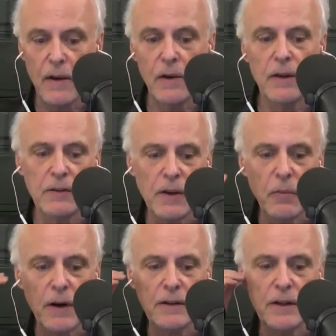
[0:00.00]
You said when a
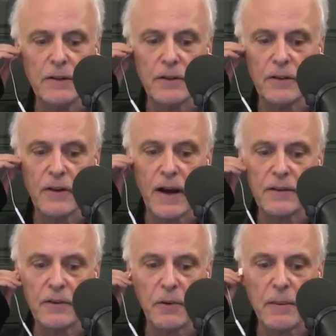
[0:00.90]
teacher decides to
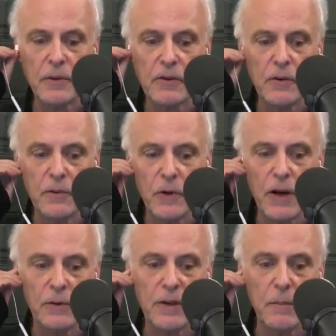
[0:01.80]
rape a student, we don't
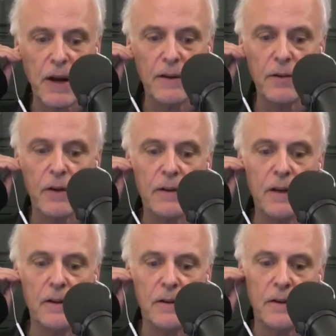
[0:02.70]
demonize all
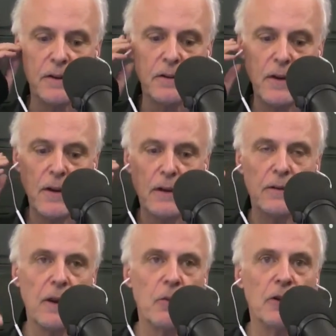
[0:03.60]
teachers. Same
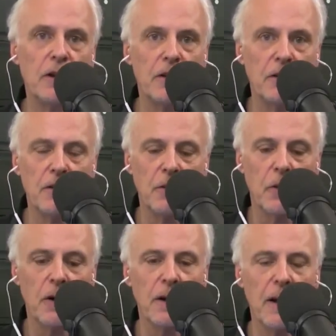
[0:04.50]
with teachers who are
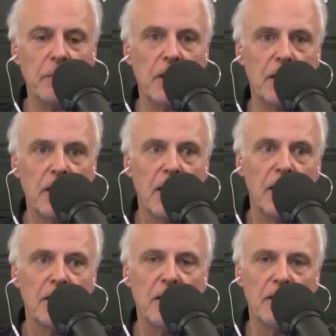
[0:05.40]
inept at
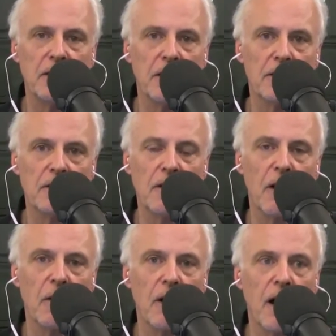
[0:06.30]
teaching.
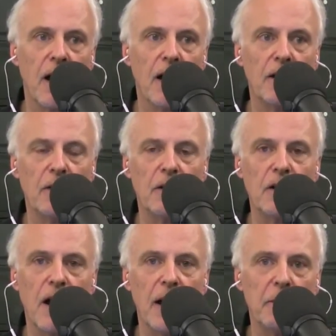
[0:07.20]
So your
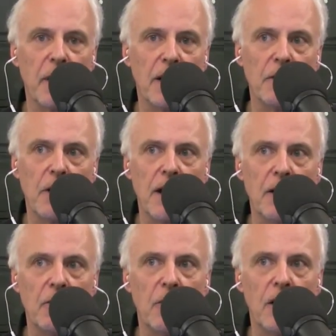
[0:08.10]
client, by the way,
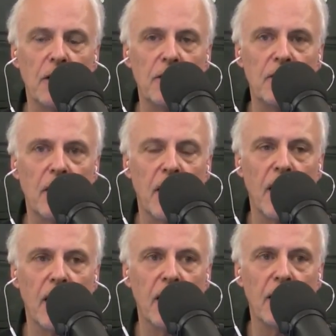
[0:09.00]
was
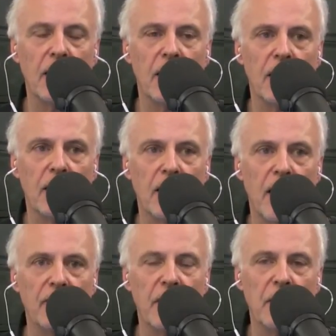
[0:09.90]

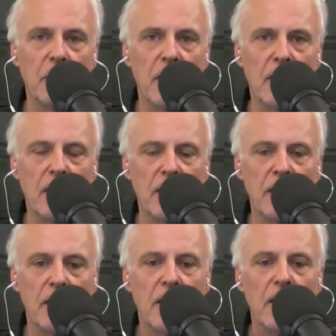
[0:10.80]
African-American.
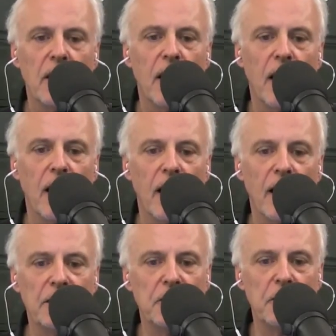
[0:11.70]

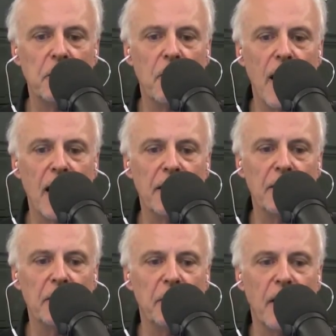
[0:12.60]
It shouldn't
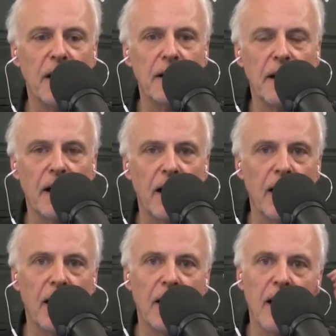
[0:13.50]
matter, but
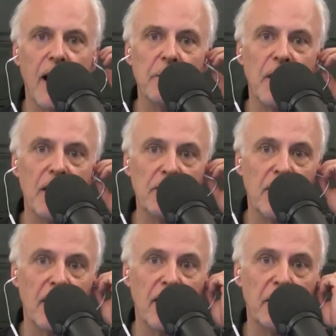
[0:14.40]
I'm
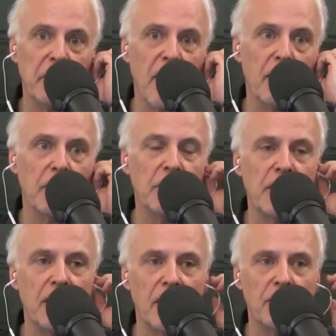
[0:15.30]
guessing it probably
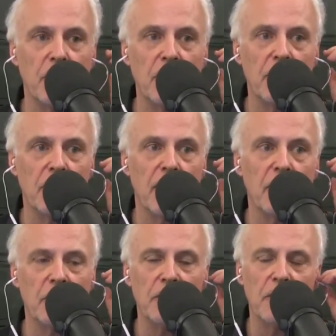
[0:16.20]
does. What do you think?
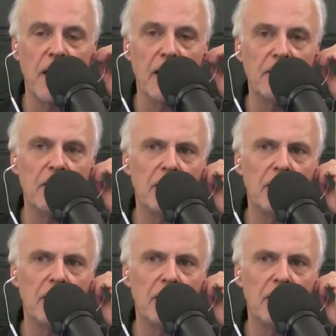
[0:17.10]
What's your guess?